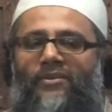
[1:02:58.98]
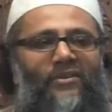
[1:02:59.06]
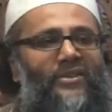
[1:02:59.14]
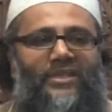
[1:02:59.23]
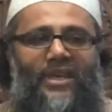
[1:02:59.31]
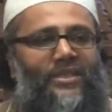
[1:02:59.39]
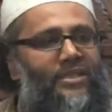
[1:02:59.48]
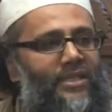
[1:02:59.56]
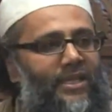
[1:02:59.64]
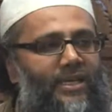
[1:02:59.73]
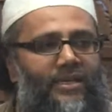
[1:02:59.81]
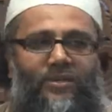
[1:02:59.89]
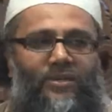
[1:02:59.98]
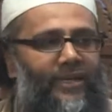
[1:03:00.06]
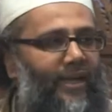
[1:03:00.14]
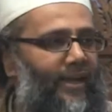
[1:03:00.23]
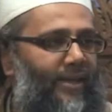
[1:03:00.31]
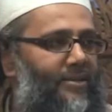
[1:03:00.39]
even if it takes years or
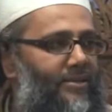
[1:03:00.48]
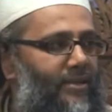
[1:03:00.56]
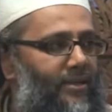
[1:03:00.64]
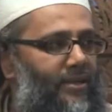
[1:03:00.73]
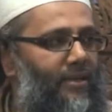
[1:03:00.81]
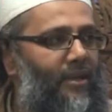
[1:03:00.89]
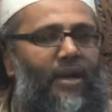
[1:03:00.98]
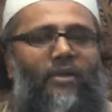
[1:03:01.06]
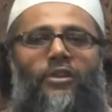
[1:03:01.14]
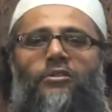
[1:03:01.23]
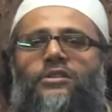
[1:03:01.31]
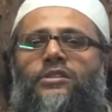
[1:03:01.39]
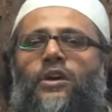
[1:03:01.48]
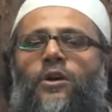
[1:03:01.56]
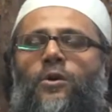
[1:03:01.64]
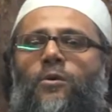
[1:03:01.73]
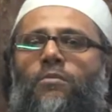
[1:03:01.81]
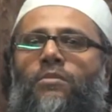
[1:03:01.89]
decades. There is
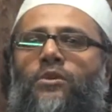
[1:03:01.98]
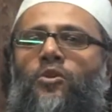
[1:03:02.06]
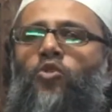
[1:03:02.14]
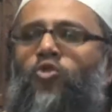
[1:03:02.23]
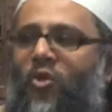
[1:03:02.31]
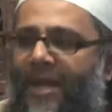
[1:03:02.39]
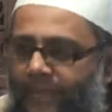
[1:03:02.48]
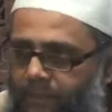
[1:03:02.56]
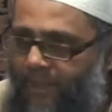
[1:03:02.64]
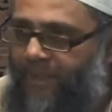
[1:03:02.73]
no great